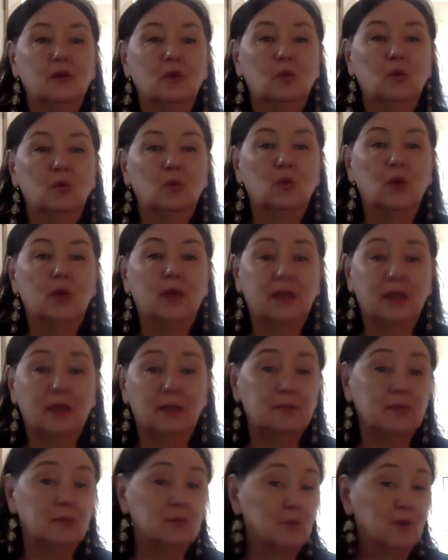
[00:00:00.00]
wake
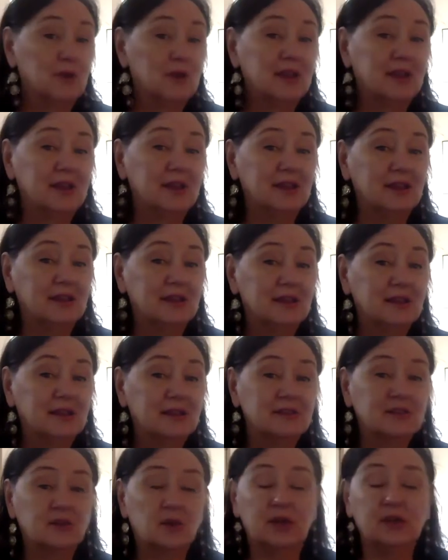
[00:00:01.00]
up the brain.
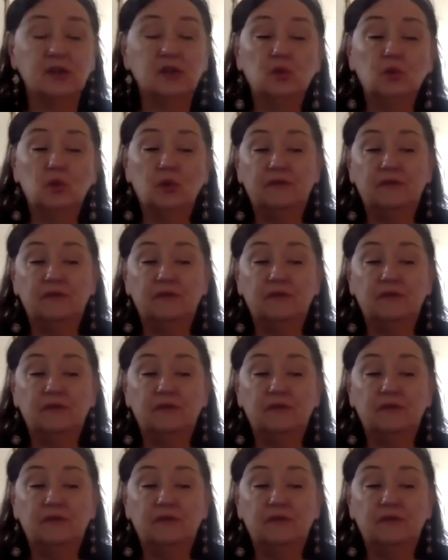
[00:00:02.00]
So I do